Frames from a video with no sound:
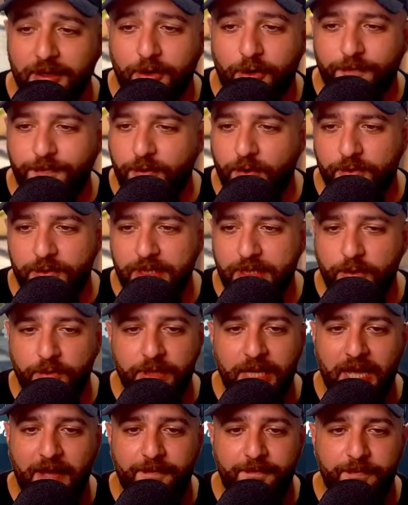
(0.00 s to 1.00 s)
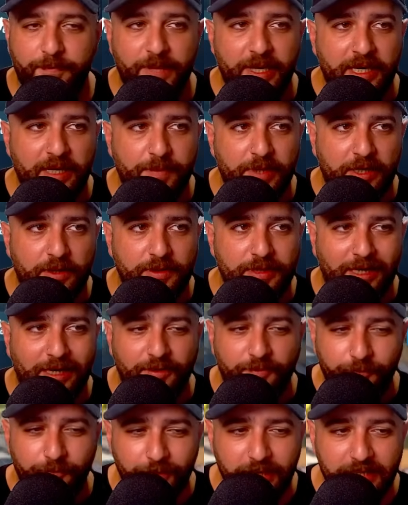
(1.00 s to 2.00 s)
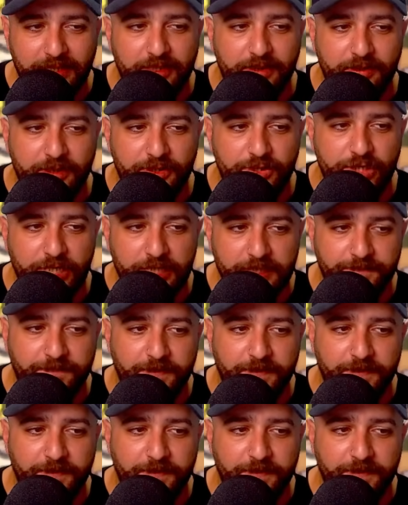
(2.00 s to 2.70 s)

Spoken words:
Of course, I don't have many because I recently just